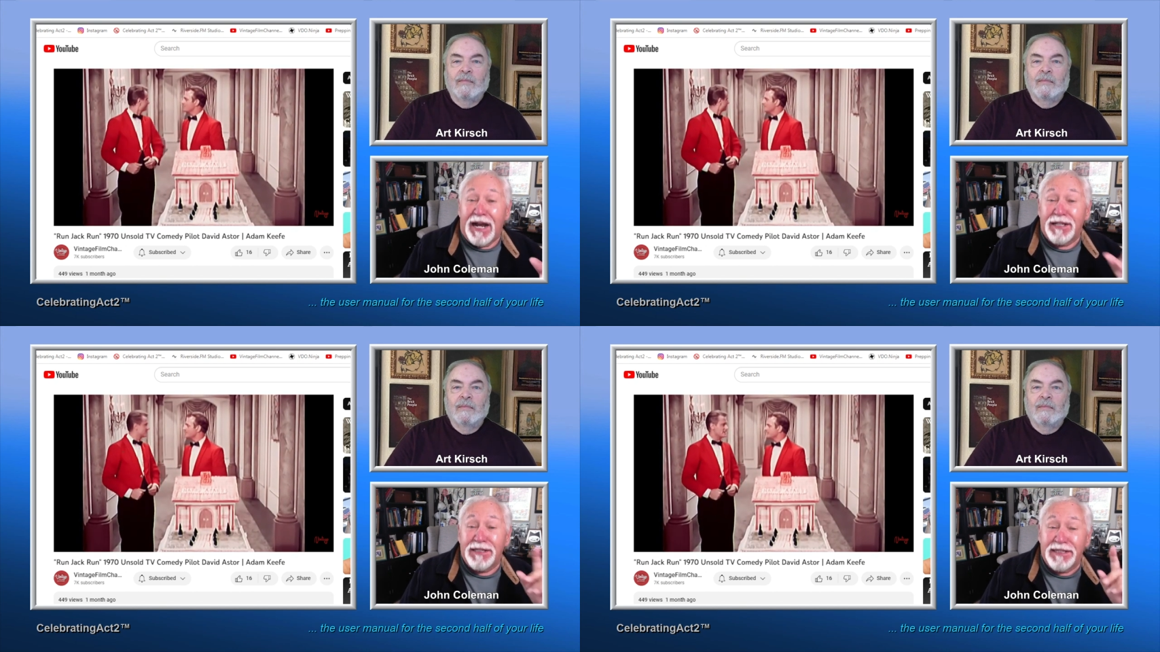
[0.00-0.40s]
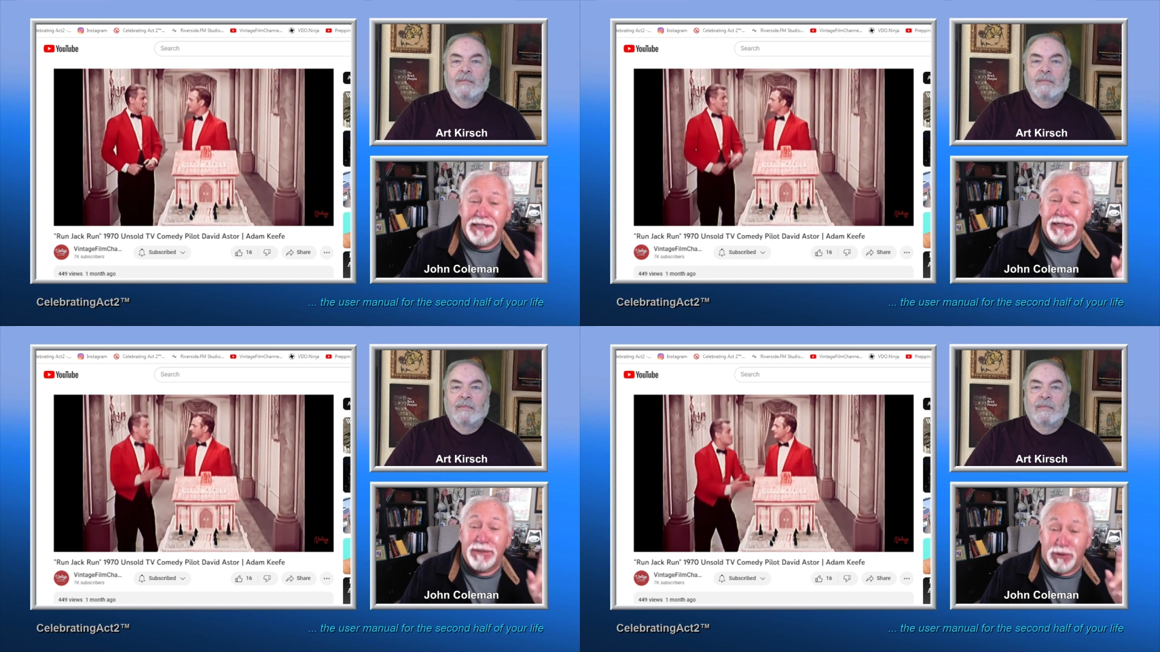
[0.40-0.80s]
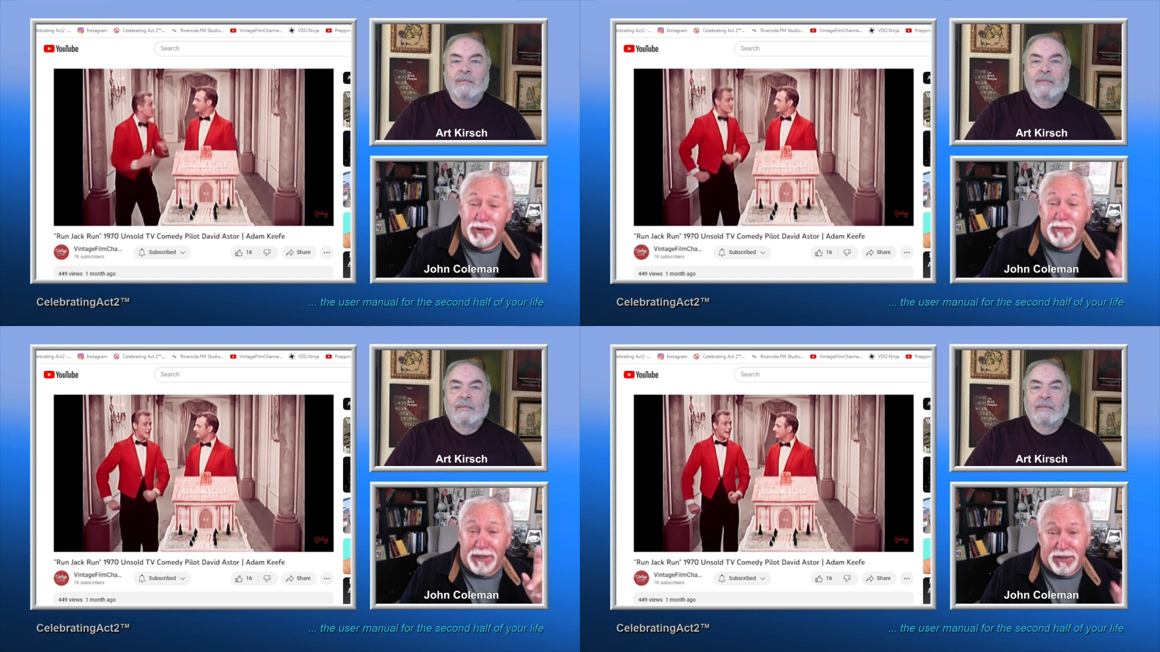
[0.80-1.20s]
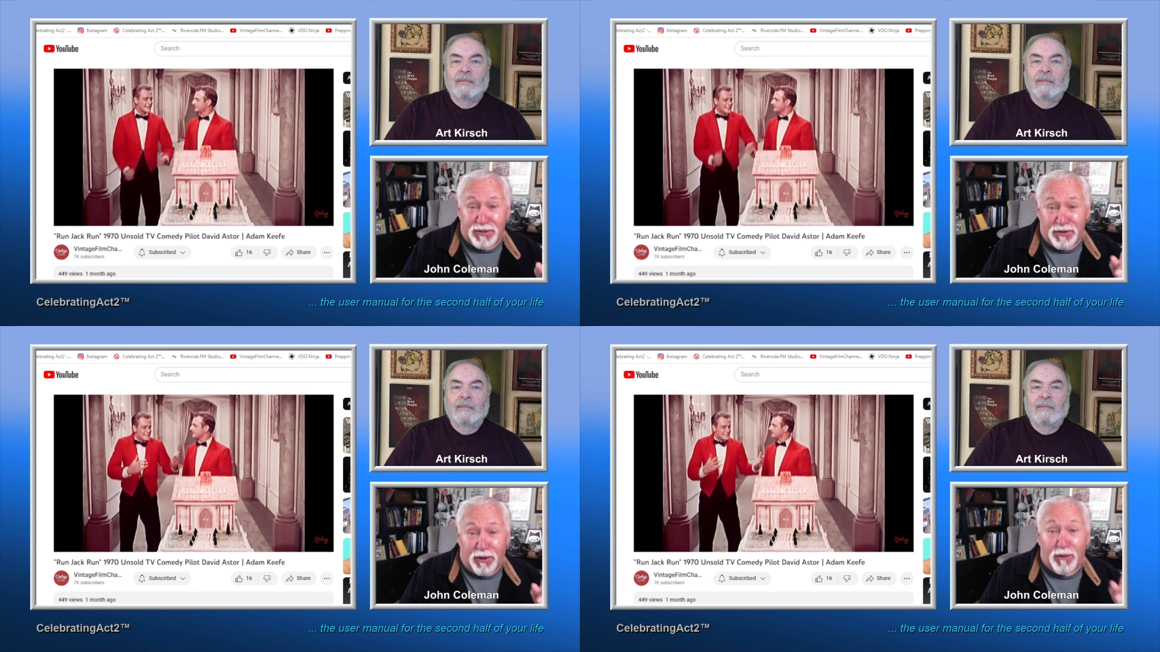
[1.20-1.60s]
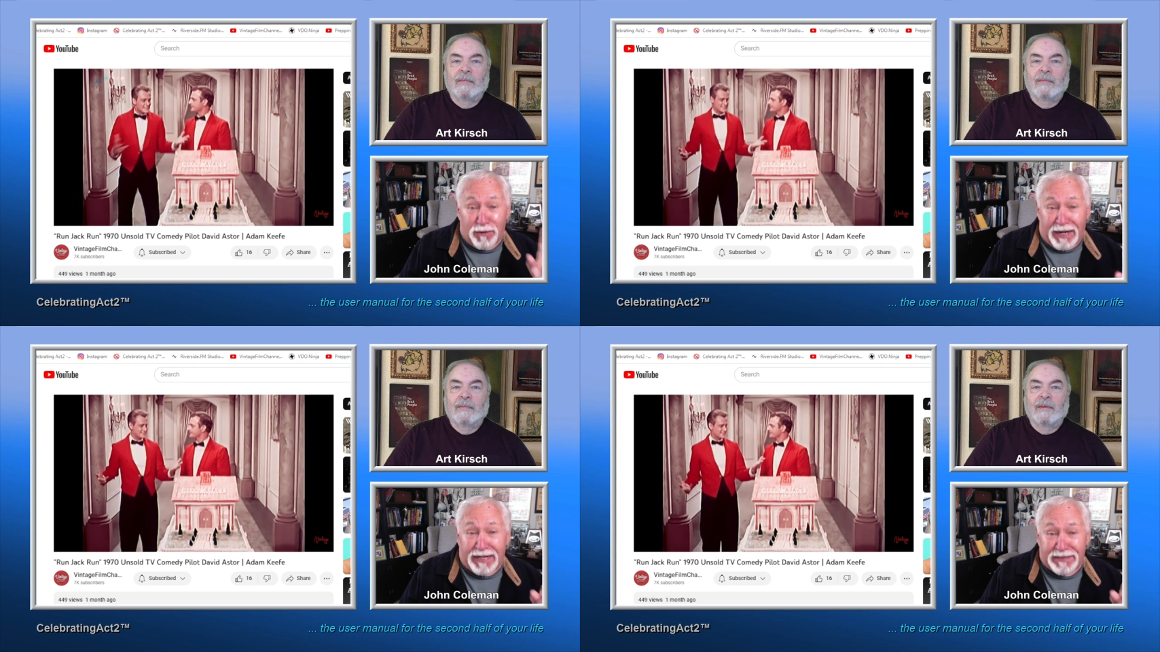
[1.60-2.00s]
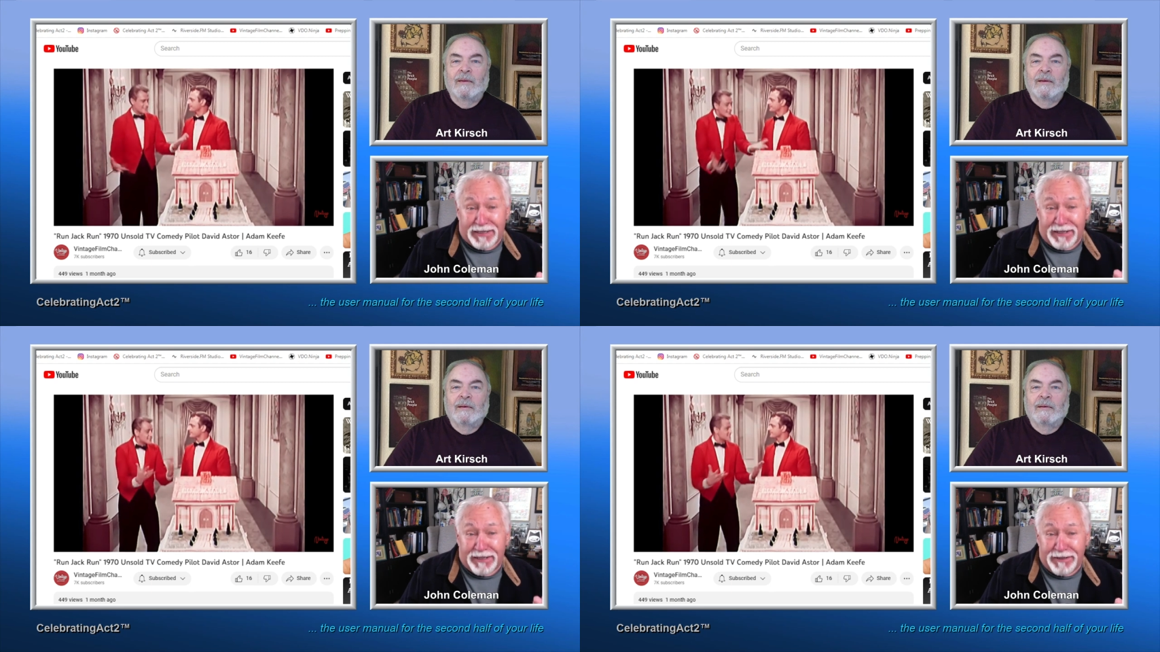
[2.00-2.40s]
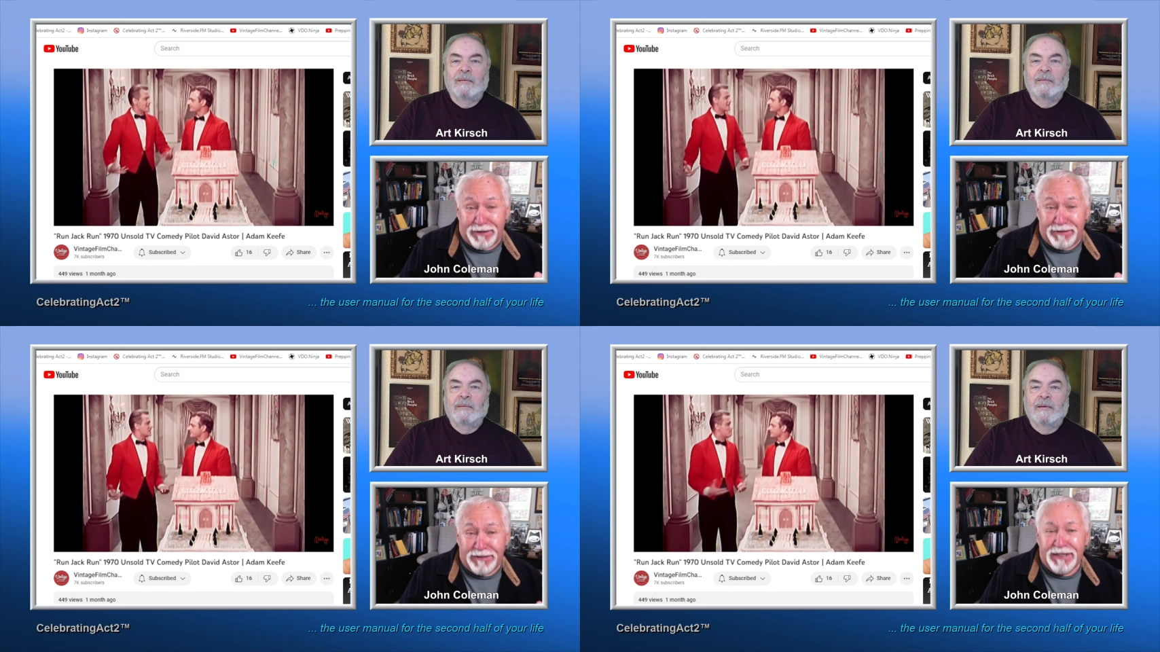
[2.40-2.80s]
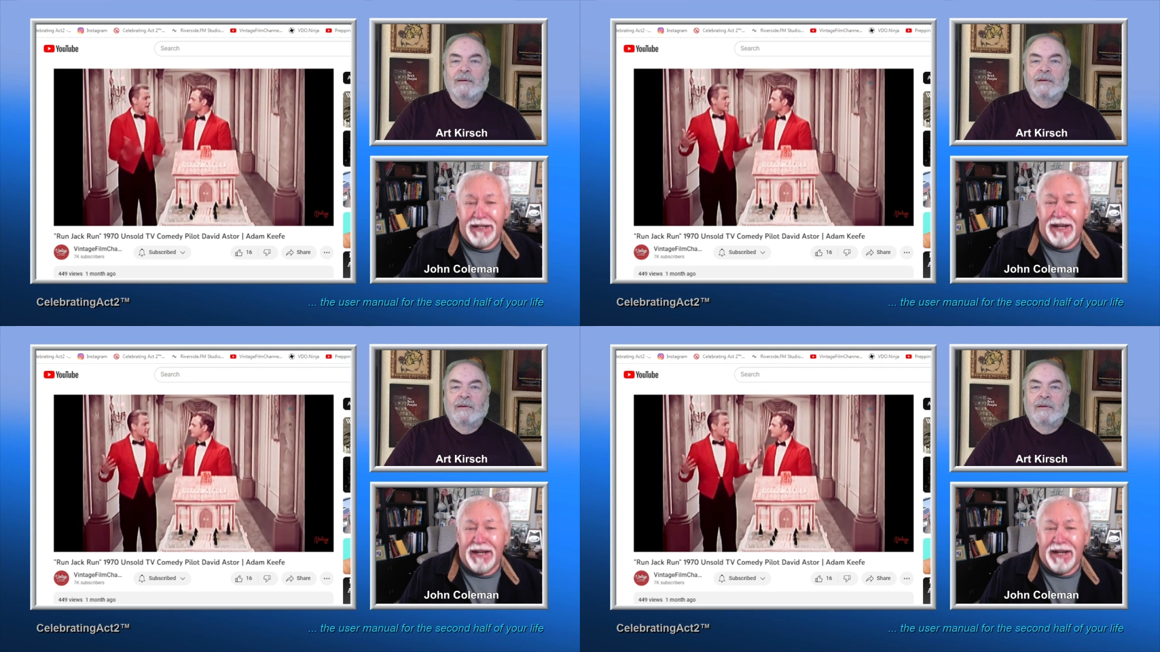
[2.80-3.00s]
Speaker 1: A little too much overacting, you know.